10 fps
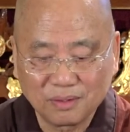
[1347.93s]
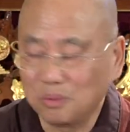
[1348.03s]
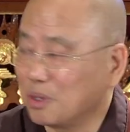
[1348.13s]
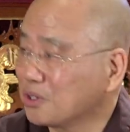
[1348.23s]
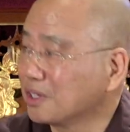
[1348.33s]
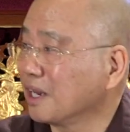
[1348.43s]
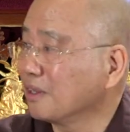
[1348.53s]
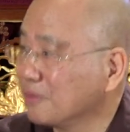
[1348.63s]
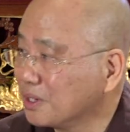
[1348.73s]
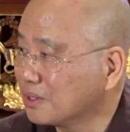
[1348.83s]
You watch
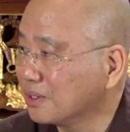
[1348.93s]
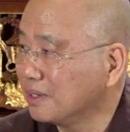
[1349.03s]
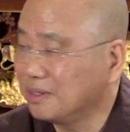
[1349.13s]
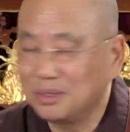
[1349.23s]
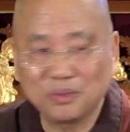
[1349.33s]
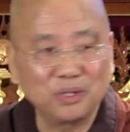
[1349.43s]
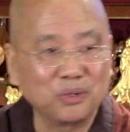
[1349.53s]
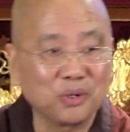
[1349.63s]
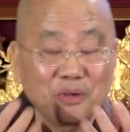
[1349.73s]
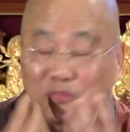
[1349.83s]
television, you
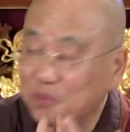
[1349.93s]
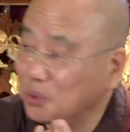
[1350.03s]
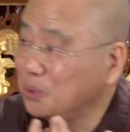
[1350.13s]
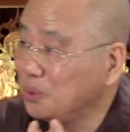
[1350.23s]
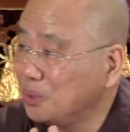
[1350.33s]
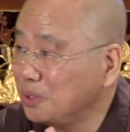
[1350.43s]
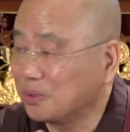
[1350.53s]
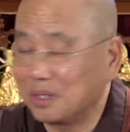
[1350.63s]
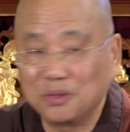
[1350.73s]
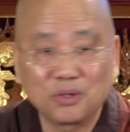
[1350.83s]
enjoy food,
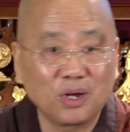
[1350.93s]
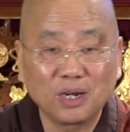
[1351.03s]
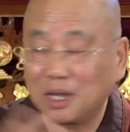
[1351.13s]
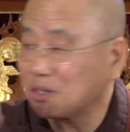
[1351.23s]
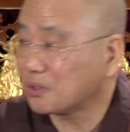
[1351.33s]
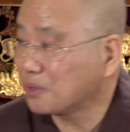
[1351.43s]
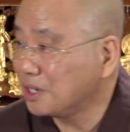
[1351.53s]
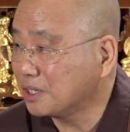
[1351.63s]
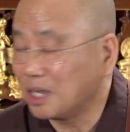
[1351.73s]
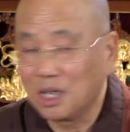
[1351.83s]
you enjoy
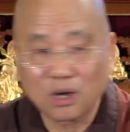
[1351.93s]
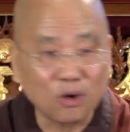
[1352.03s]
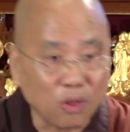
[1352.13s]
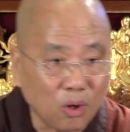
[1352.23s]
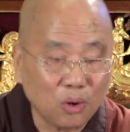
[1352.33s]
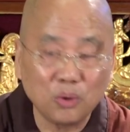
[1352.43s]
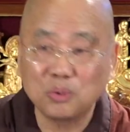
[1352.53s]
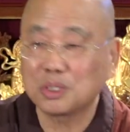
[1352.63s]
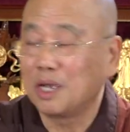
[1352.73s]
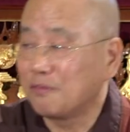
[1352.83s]
luxuries,
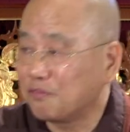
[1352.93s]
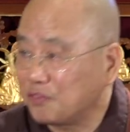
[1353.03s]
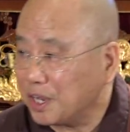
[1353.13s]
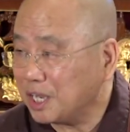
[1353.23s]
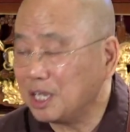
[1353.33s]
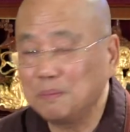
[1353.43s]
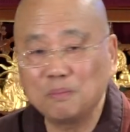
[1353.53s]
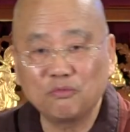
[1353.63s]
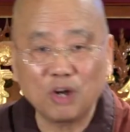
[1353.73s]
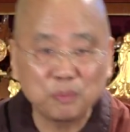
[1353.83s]
clothes,
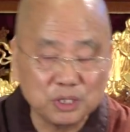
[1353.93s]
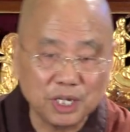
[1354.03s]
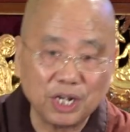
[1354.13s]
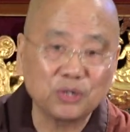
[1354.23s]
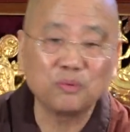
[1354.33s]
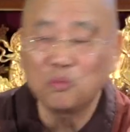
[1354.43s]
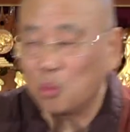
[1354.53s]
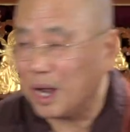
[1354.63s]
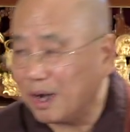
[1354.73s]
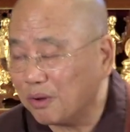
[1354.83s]
fame, reputation,
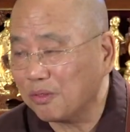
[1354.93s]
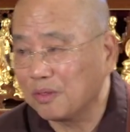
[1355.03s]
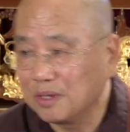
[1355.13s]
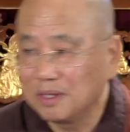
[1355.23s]
wealth.